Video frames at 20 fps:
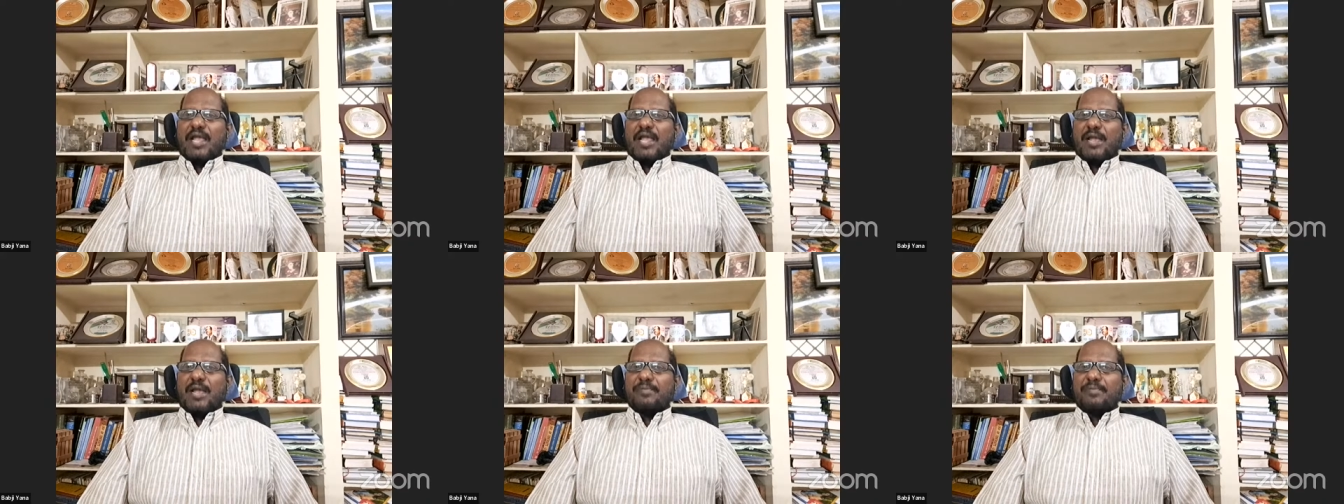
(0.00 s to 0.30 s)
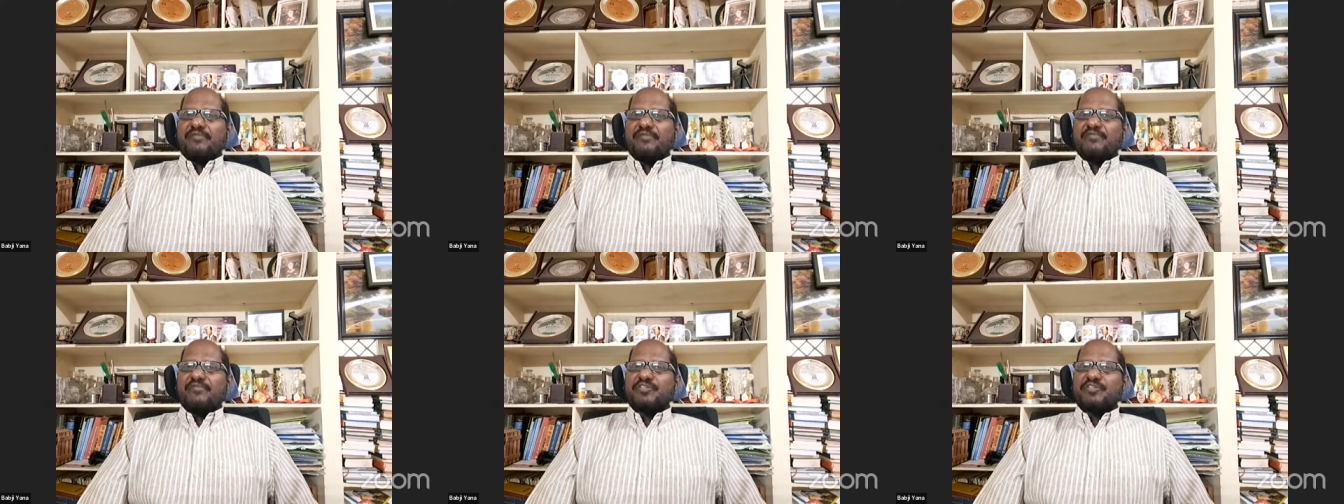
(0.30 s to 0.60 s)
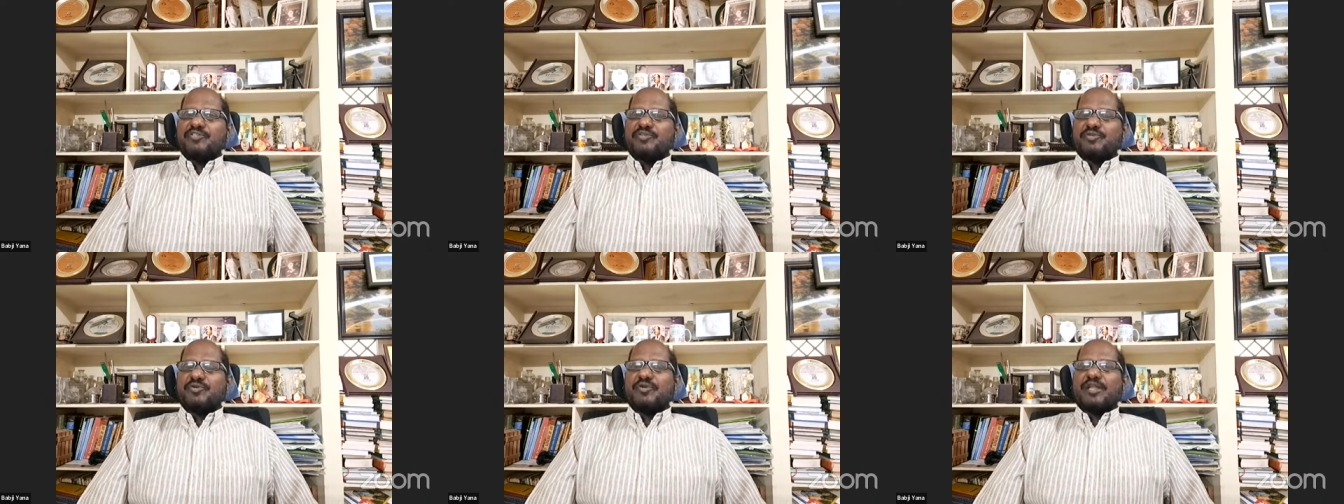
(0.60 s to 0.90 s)
to happen
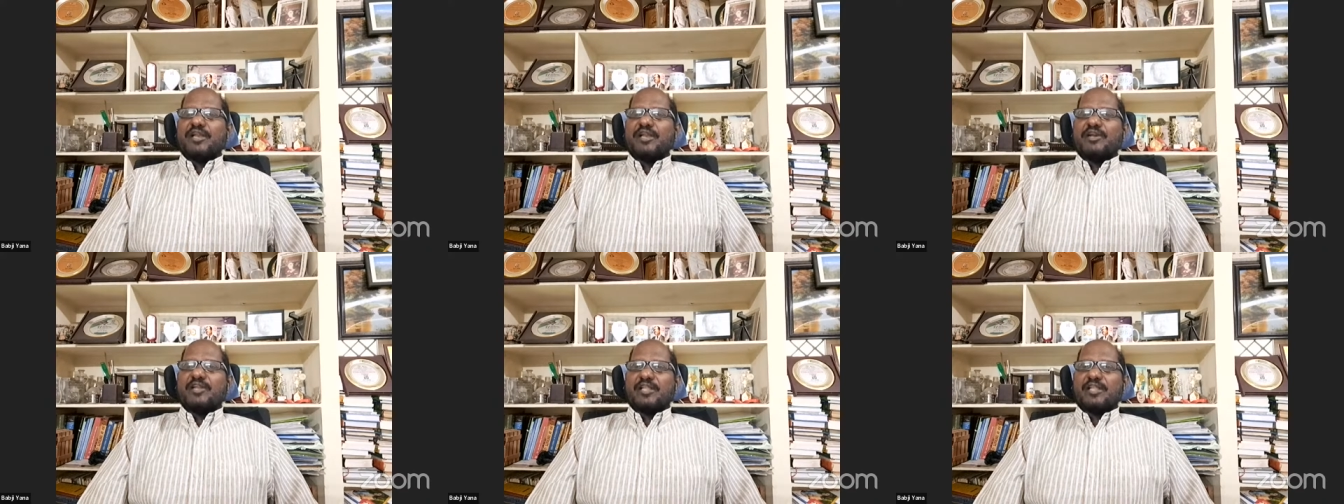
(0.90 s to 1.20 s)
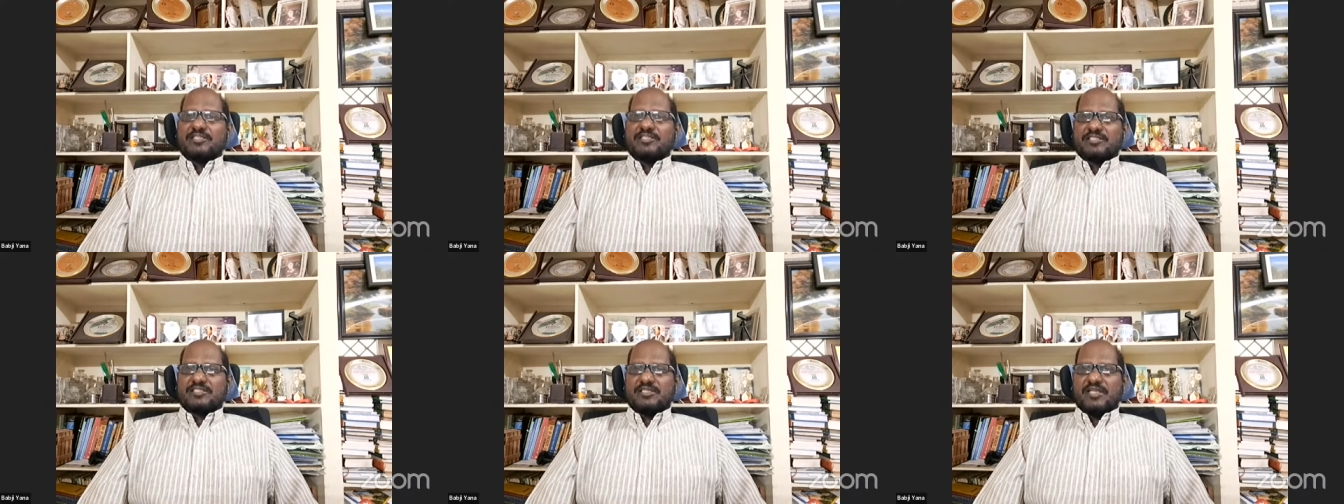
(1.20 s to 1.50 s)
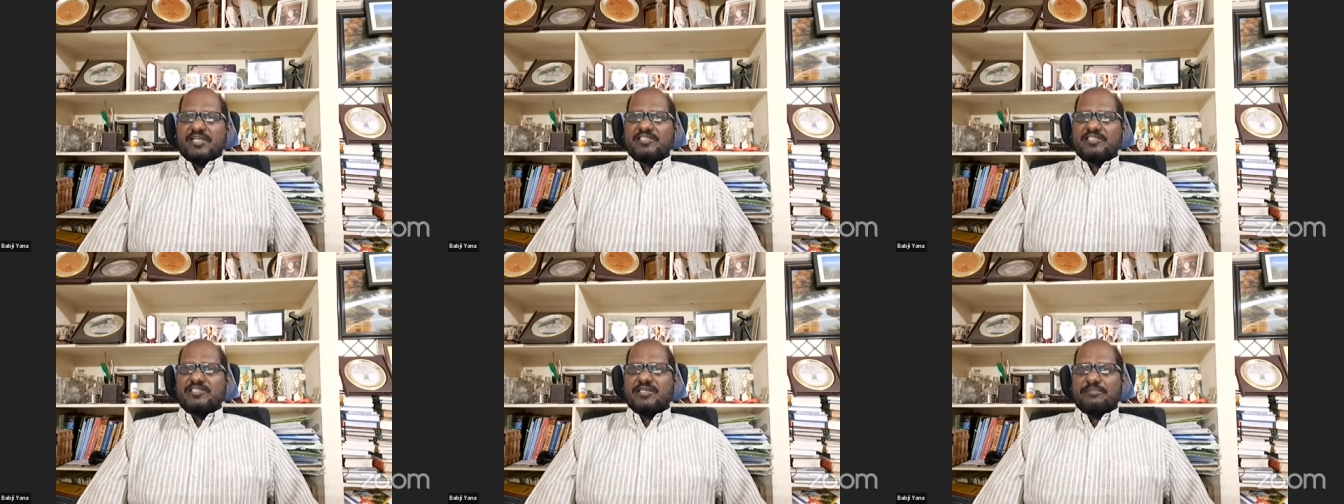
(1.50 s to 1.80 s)
which you cannot
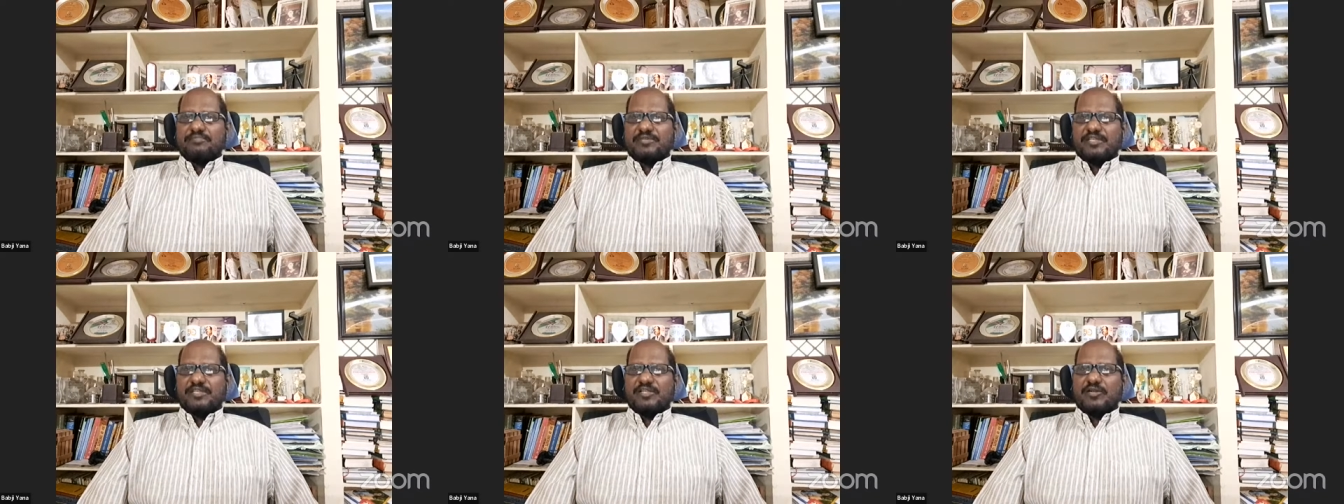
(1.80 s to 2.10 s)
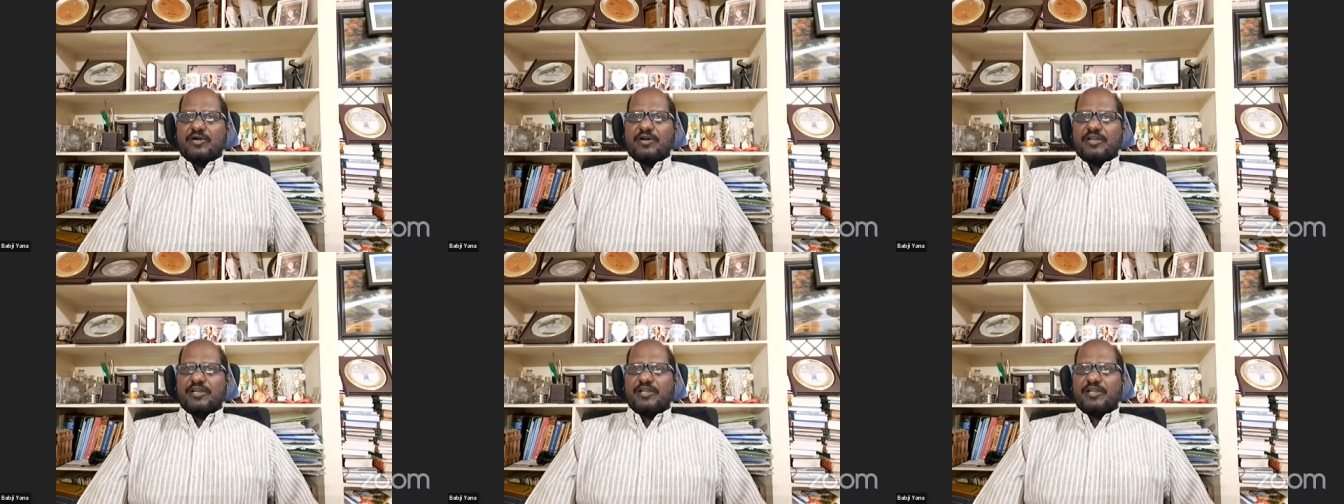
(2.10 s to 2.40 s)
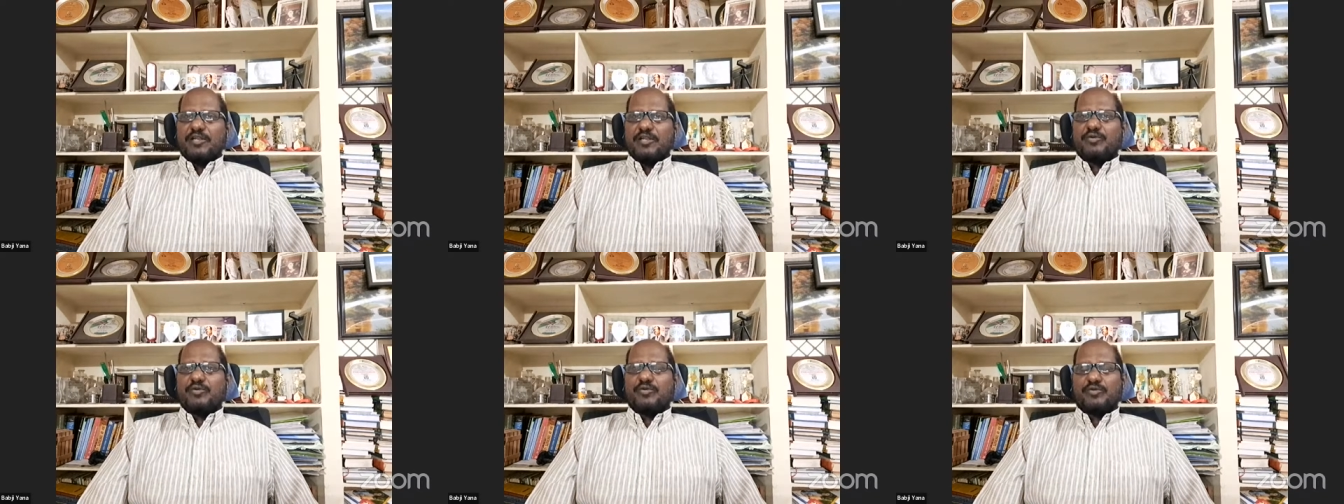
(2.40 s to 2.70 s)
accept in
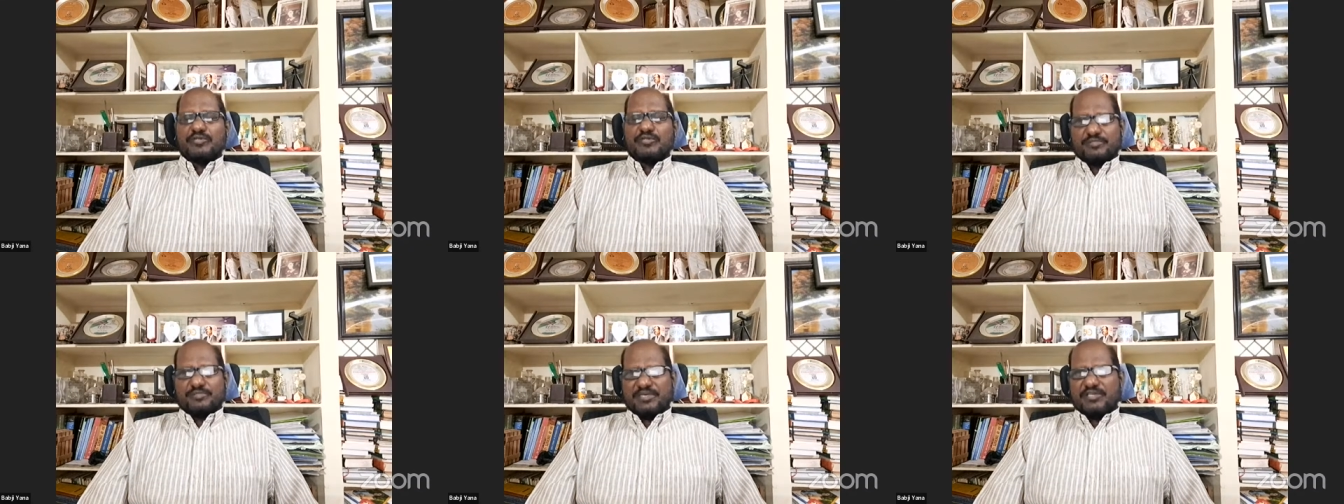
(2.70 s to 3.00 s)
ordinary course,